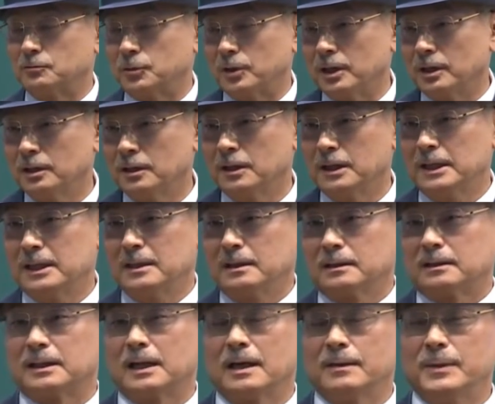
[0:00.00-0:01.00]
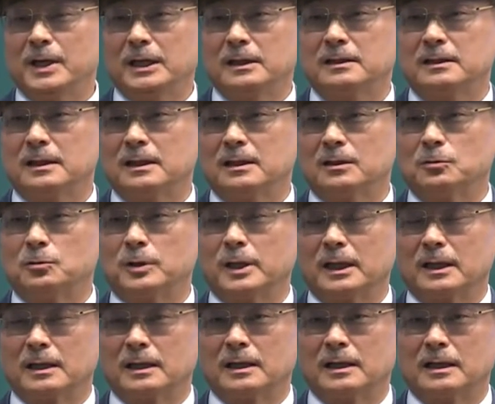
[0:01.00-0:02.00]
in that. We're
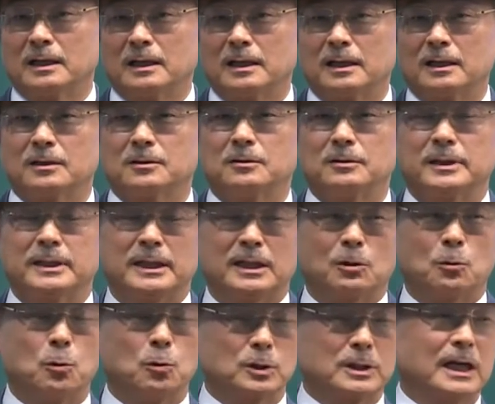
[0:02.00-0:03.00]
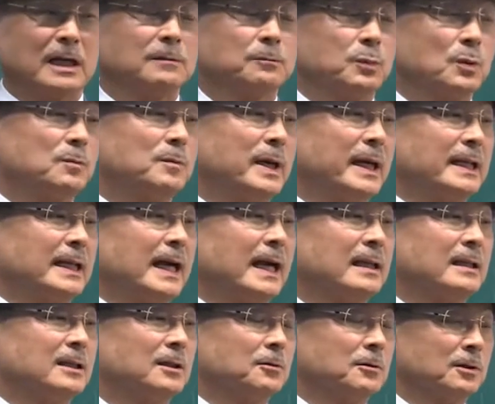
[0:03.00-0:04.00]
actually doing more than just building
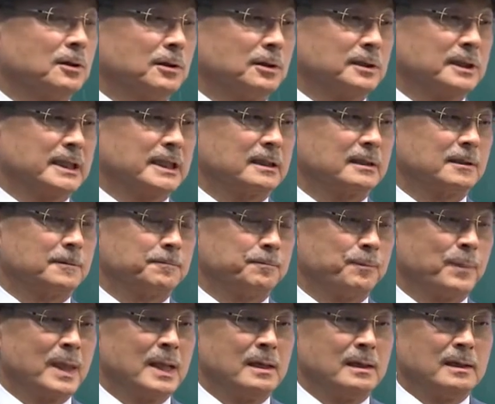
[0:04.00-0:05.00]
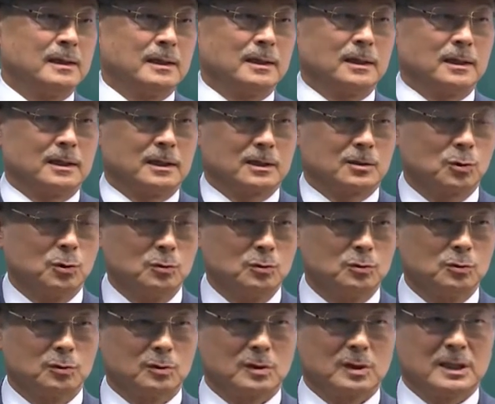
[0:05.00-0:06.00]
factories. You know that there are
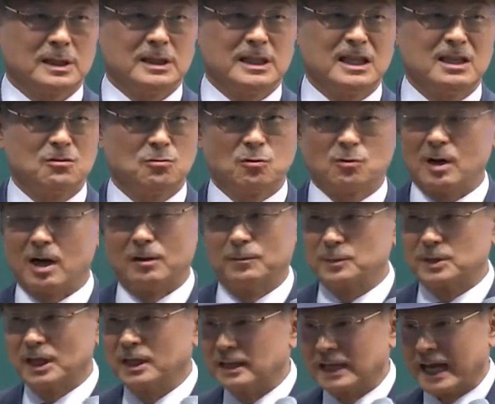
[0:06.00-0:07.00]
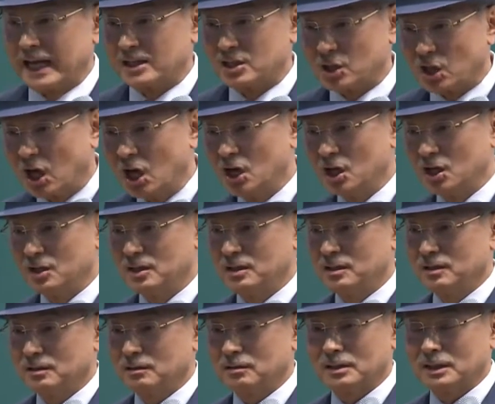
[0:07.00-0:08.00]
billions of people in China,
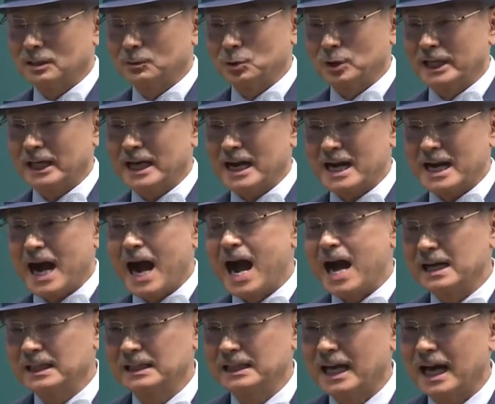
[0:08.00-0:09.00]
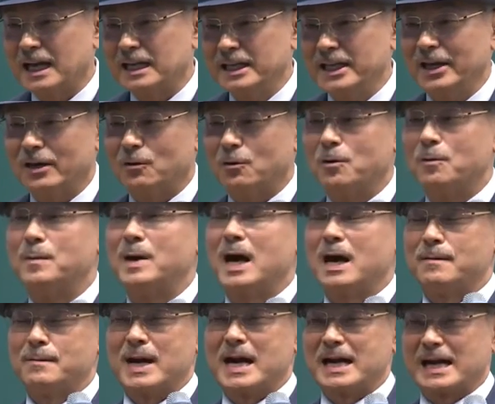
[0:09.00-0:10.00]
right? So we are also building
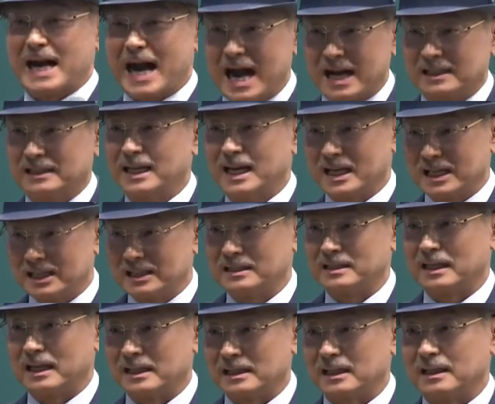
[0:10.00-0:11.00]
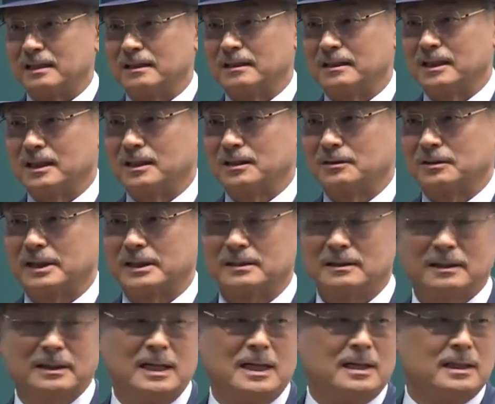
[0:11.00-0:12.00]
a massive stadium that can
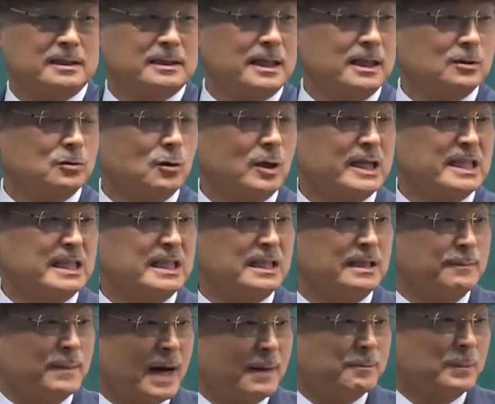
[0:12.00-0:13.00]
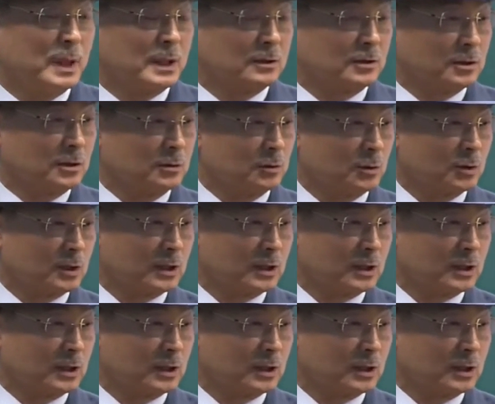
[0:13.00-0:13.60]
hold at least 20,000